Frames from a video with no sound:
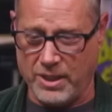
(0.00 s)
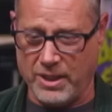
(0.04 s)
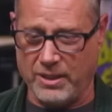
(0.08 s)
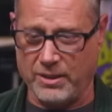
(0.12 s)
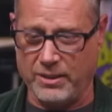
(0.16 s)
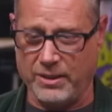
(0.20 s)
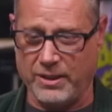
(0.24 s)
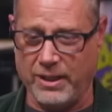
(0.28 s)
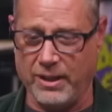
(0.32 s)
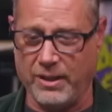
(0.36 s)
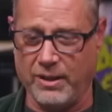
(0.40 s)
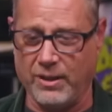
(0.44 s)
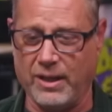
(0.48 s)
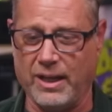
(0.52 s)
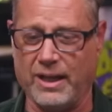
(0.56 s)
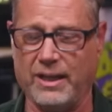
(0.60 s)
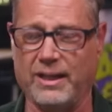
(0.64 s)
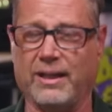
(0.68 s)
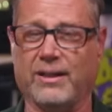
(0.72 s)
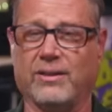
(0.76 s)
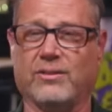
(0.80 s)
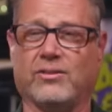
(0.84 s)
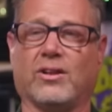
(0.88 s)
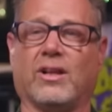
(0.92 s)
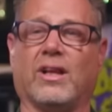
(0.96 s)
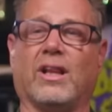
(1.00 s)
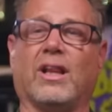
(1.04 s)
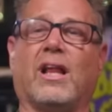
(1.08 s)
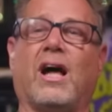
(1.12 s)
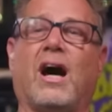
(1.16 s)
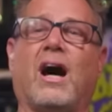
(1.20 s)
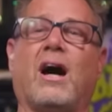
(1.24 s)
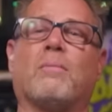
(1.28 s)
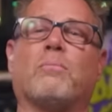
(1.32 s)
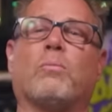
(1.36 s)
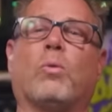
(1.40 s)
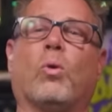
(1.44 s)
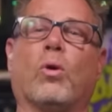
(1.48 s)
out there and there's a
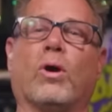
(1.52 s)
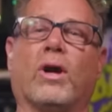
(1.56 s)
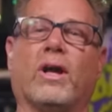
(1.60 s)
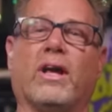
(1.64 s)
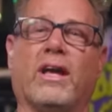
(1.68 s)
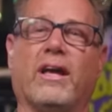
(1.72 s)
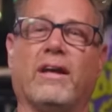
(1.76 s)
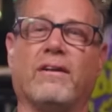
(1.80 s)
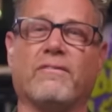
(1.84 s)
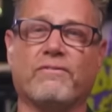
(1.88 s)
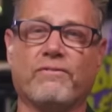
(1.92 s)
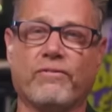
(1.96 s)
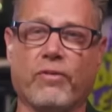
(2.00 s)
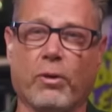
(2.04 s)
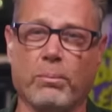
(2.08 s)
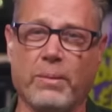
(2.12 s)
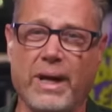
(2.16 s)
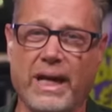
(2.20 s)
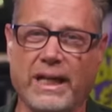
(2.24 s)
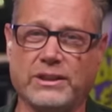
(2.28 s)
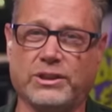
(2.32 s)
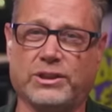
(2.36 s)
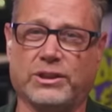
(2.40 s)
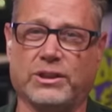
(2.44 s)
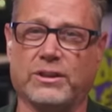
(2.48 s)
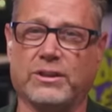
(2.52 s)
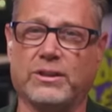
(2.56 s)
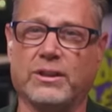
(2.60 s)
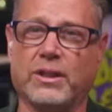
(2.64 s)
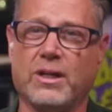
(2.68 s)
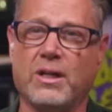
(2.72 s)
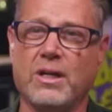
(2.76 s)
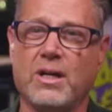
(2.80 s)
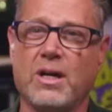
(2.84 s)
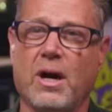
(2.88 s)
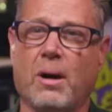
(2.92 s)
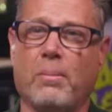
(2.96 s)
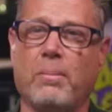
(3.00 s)
lot more information
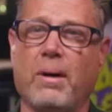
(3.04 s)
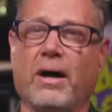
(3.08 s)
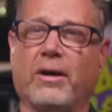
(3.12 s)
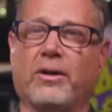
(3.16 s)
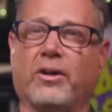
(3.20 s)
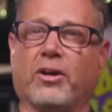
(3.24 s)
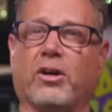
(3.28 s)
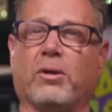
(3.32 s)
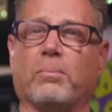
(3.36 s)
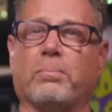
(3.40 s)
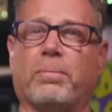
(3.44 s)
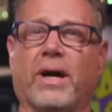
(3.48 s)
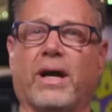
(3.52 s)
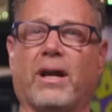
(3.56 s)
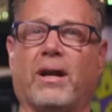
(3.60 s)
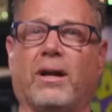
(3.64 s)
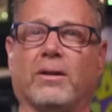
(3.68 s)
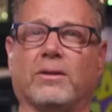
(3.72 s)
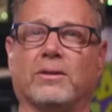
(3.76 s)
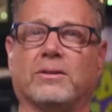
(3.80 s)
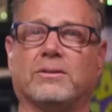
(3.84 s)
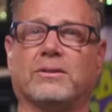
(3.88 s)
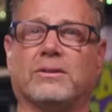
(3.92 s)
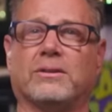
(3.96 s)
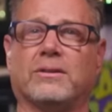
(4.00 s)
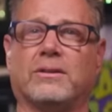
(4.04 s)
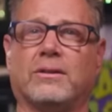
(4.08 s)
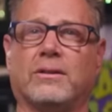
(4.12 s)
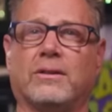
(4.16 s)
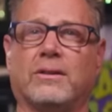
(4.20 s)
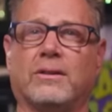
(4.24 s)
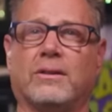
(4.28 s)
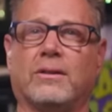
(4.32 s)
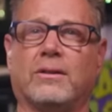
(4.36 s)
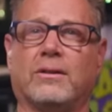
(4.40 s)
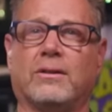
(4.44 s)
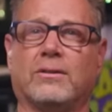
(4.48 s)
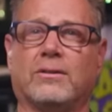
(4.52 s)
about your competitors.
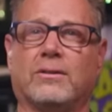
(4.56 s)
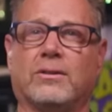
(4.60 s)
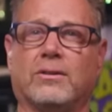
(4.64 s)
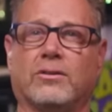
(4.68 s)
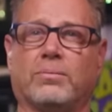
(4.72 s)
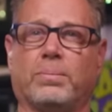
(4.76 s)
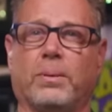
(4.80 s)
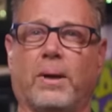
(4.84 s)
So there's